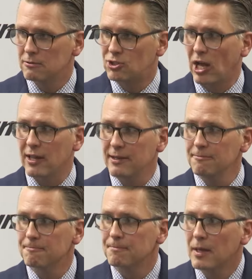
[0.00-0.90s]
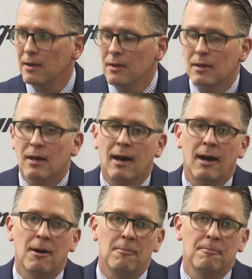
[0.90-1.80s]
Shelly?
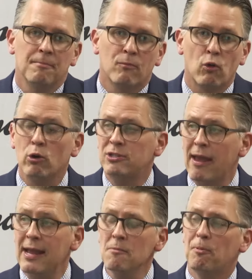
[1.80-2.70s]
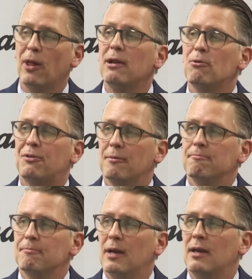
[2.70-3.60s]
Um, Rosén played with
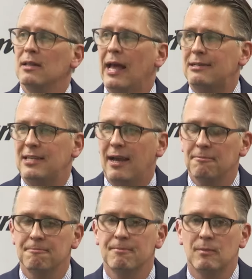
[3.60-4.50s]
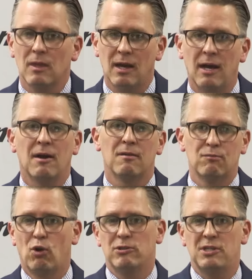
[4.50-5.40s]
him in Leksand. Uh,
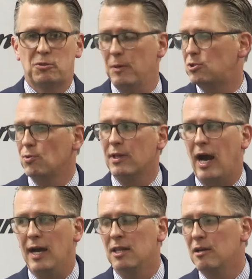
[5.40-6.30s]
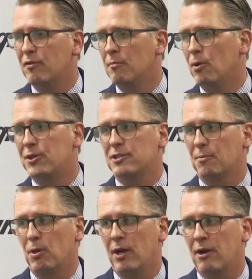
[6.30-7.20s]
Rosie speaks really highly of him, both as a
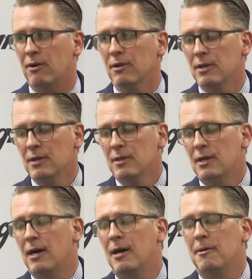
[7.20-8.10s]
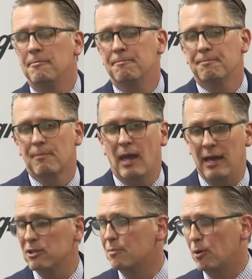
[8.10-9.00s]
player um,
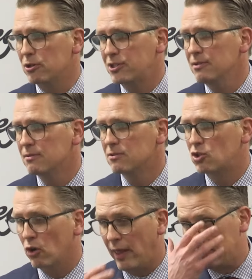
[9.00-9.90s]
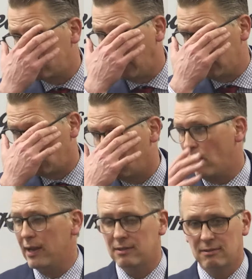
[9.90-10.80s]
and as a person. So that's that's a
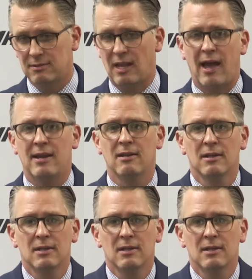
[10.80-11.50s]
great sign.